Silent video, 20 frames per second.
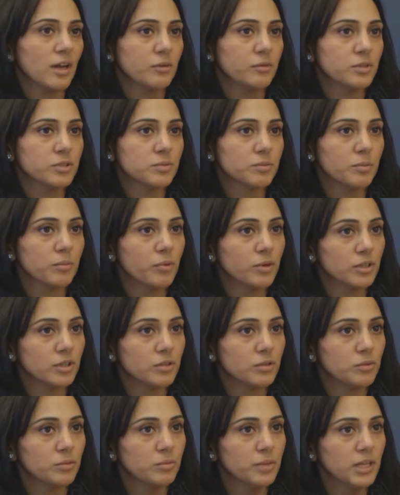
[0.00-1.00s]
I was
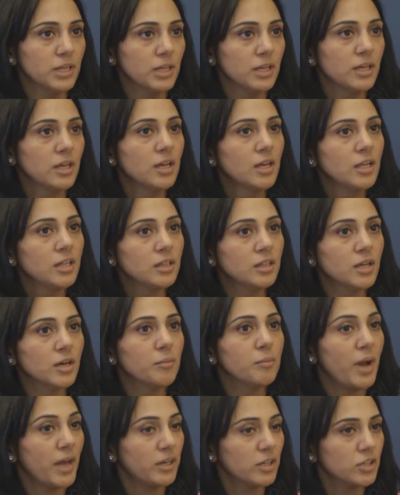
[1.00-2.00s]
promoted to be the
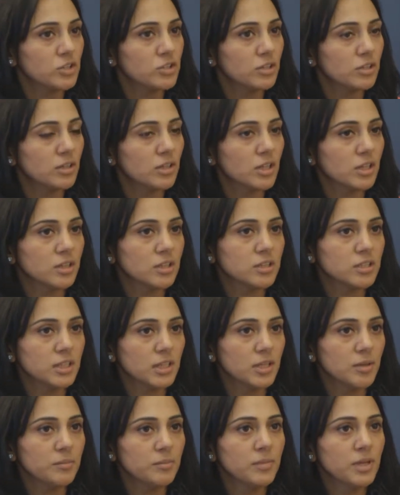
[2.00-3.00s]
manager in the
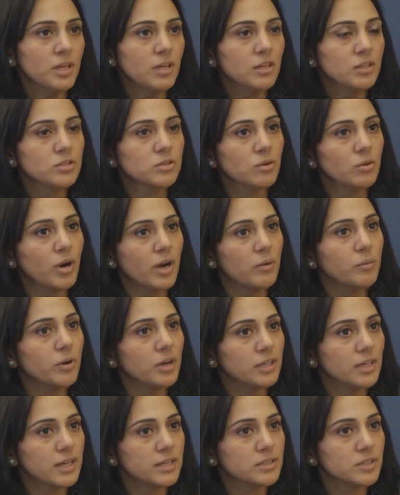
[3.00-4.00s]
team. So I
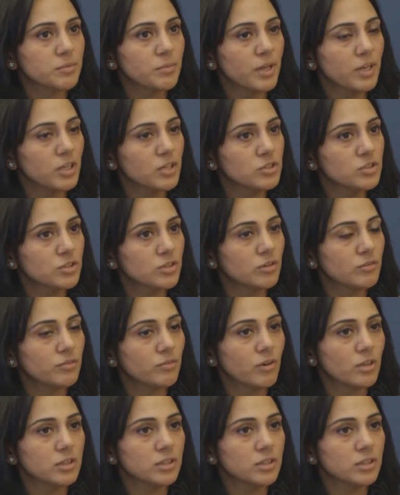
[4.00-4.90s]
worked as a manager for